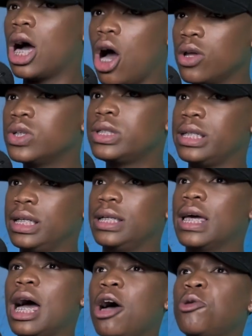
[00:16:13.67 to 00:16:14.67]
honestly,
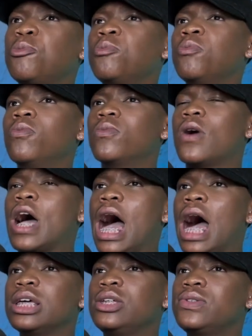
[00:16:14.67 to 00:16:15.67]

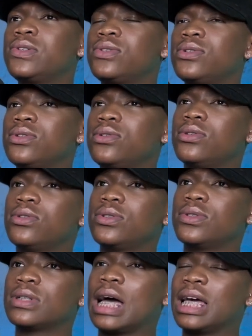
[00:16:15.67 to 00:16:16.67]
I used to
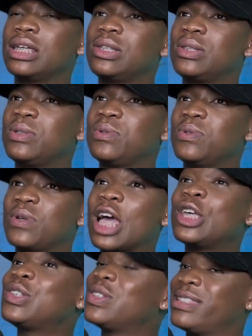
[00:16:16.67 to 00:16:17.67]

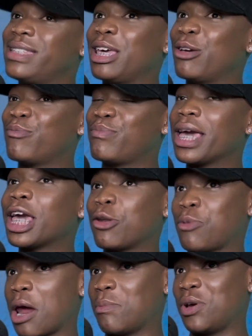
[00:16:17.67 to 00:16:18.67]
sing back in
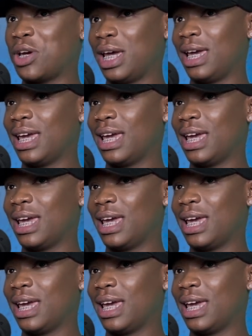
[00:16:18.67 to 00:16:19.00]
primary.